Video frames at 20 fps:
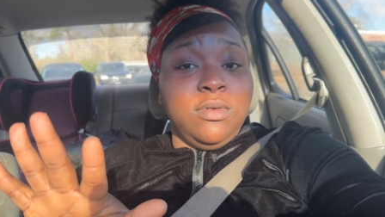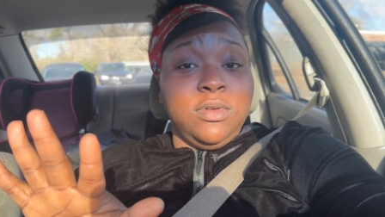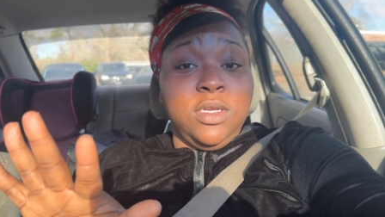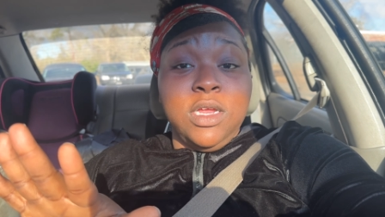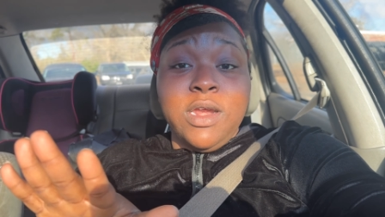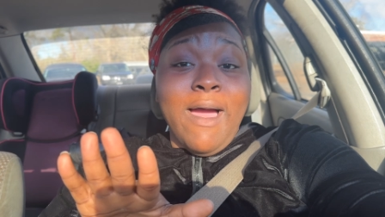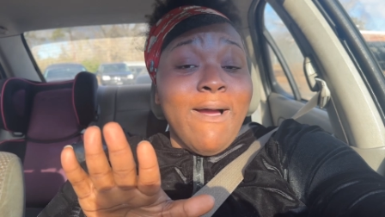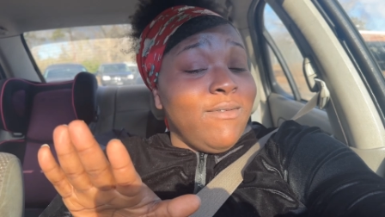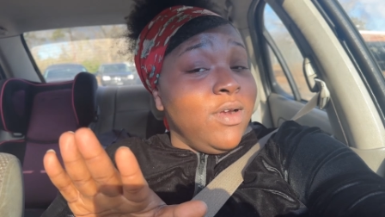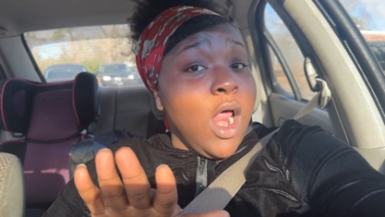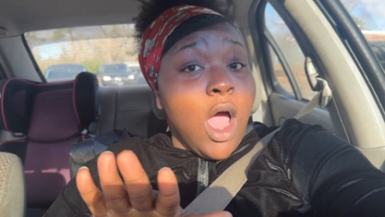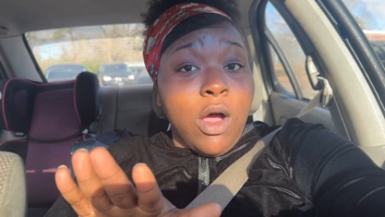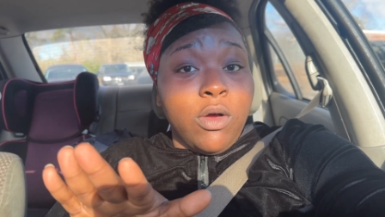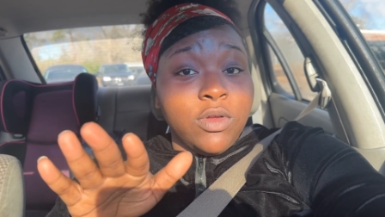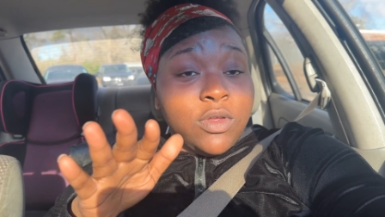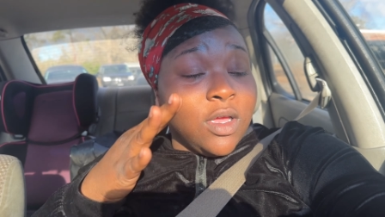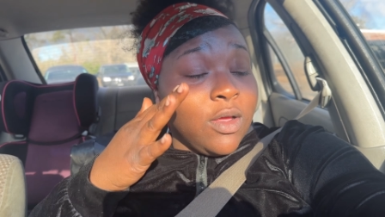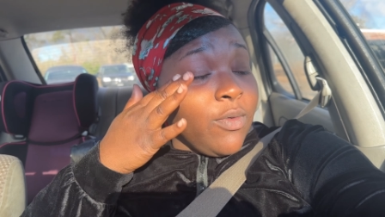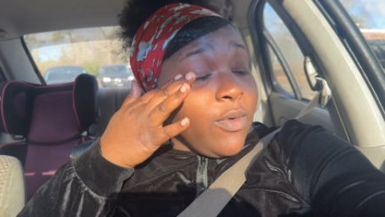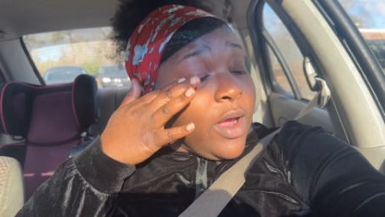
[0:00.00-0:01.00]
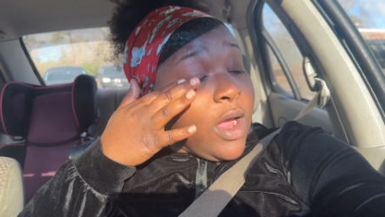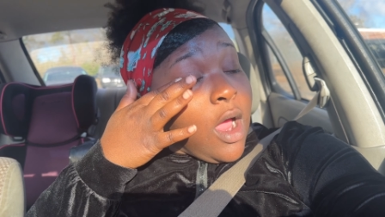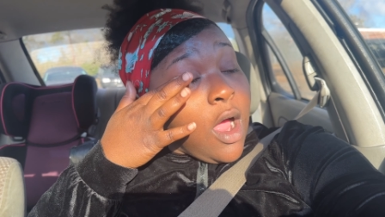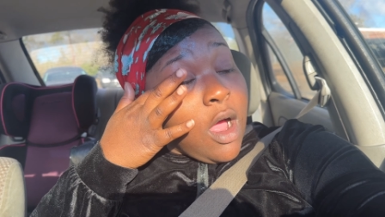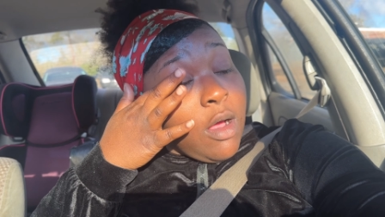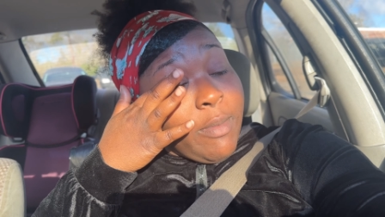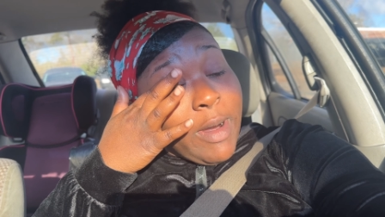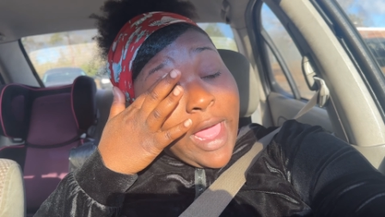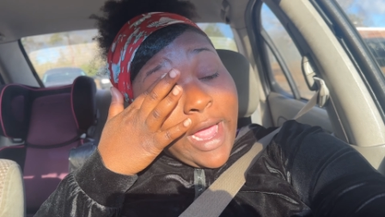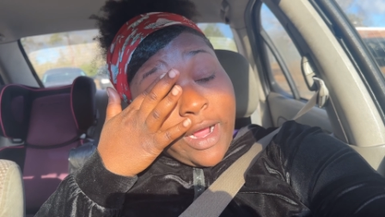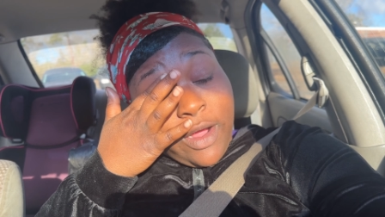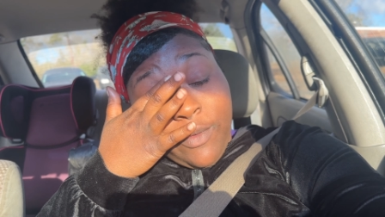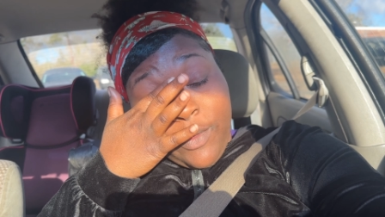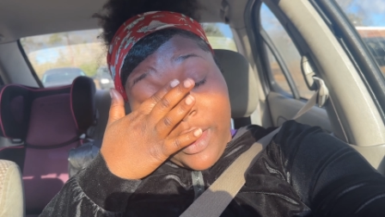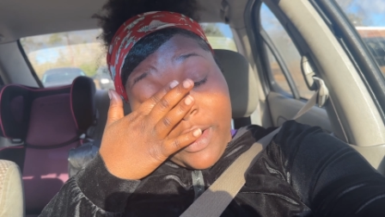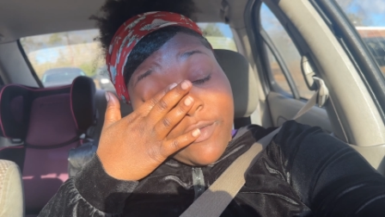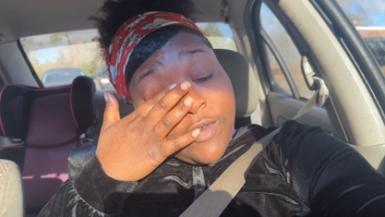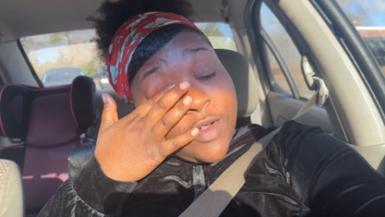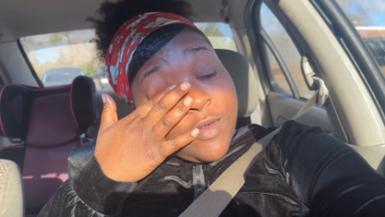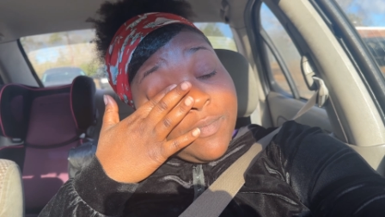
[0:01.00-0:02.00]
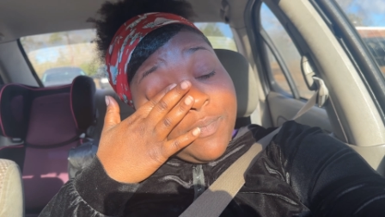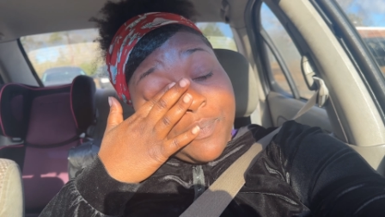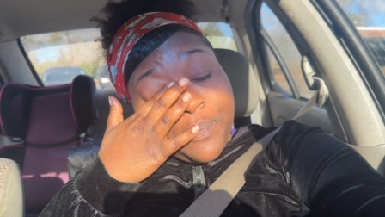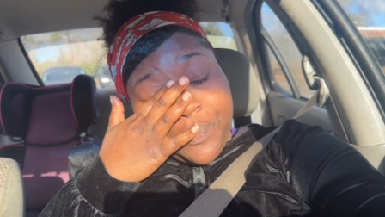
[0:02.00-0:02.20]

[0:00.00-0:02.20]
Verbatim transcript: You never know. So I'm wearing all black or whatever.